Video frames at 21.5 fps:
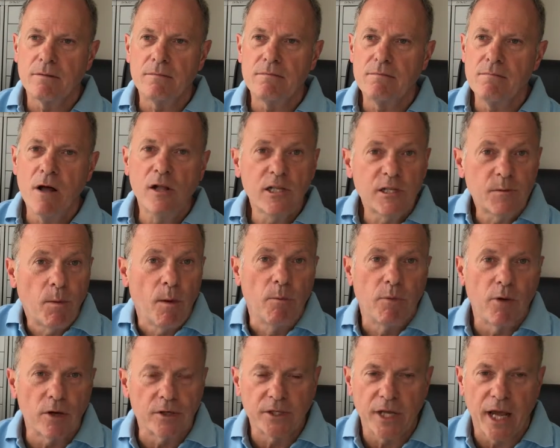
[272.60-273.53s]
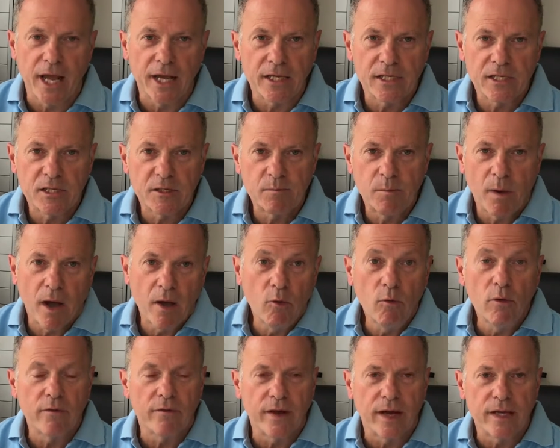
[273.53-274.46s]
Multiple projects by
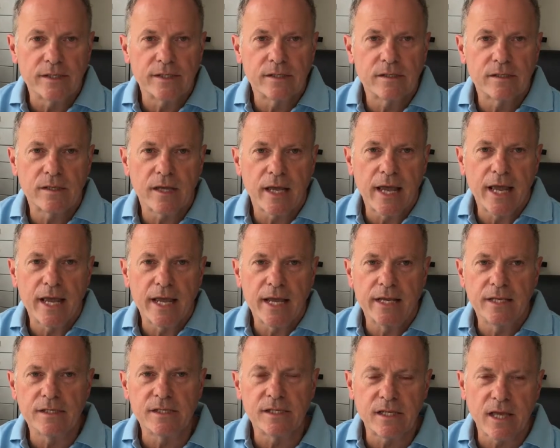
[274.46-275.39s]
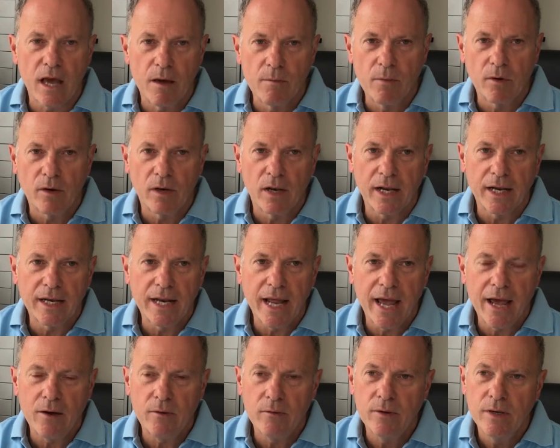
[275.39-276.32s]
all of us in Scale Modelling
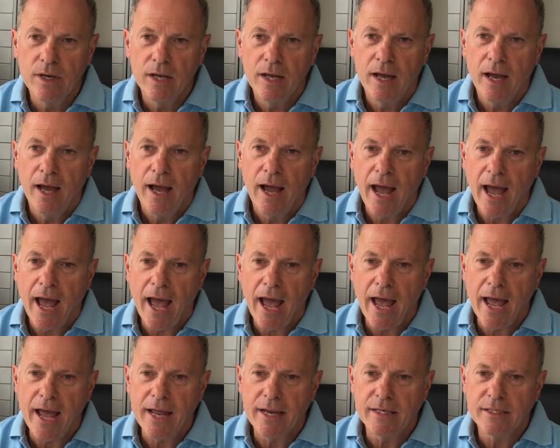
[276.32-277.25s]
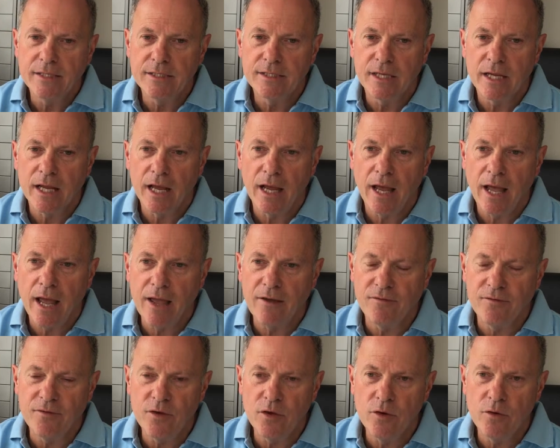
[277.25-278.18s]
Now, and
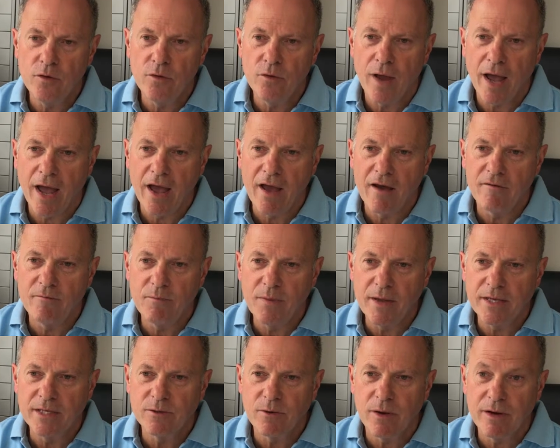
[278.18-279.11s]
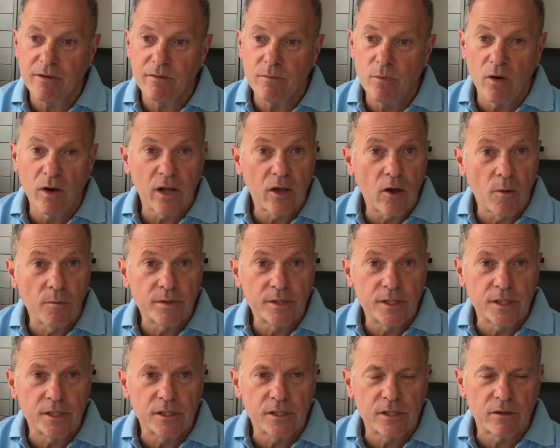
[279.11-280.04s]
if you have been to any of the modelling
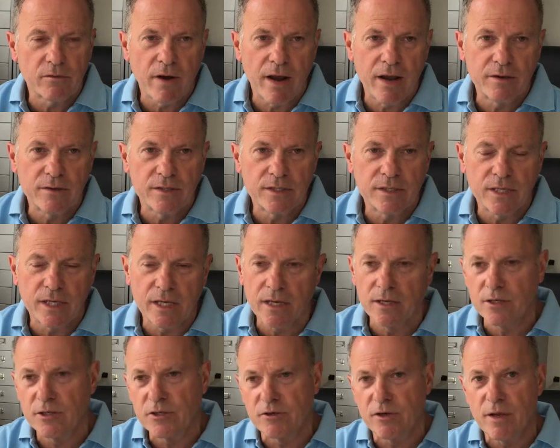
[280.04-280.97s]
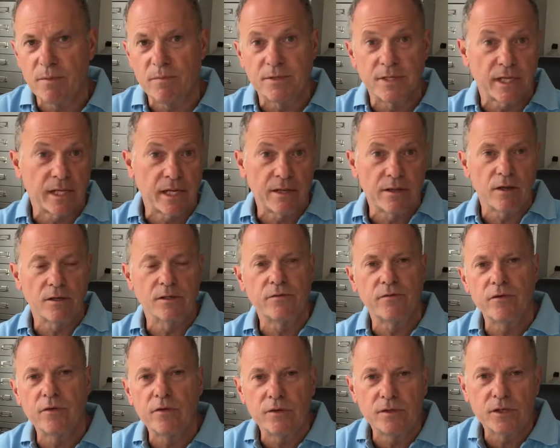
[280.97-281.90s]
competitions around the country, particularly those
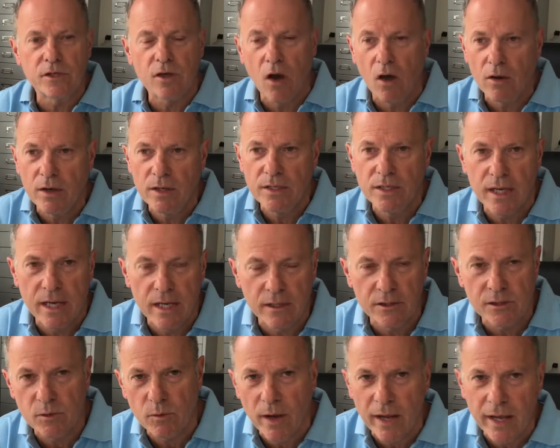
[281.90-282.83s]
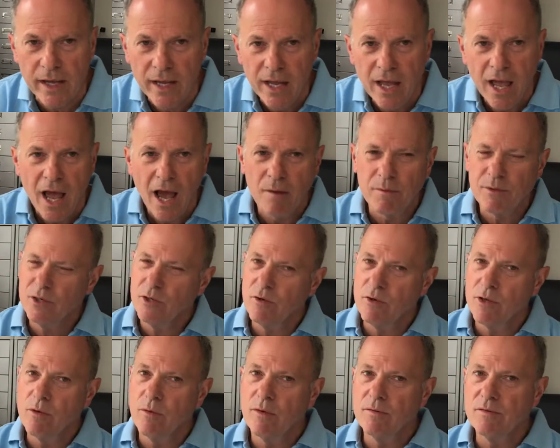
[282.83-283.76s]
of you in Scotland and elsewhere, I'm
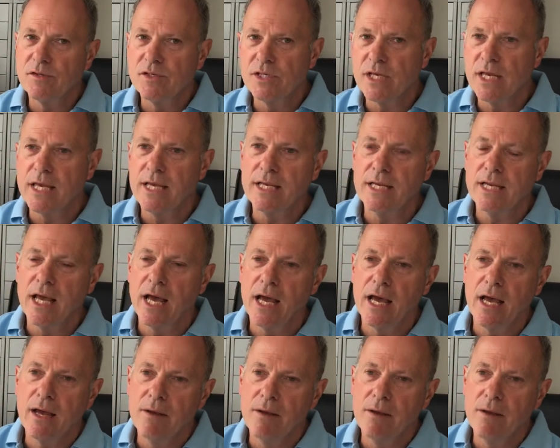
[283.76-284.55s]
sure you will have seen